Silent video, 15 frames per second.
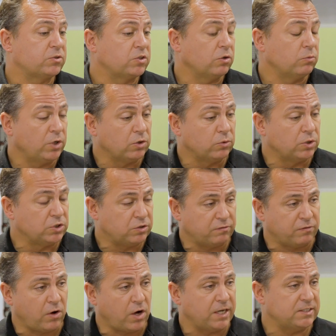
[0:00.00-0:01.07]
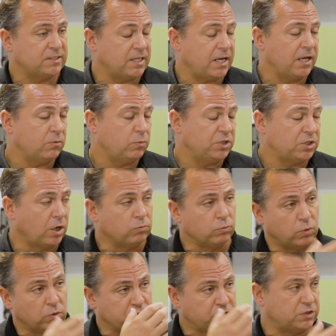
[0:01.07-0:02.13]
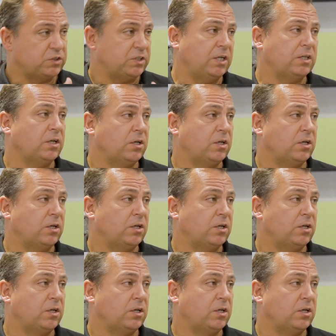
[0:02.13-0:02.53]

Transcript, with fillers: So we always advise that we don't want to see the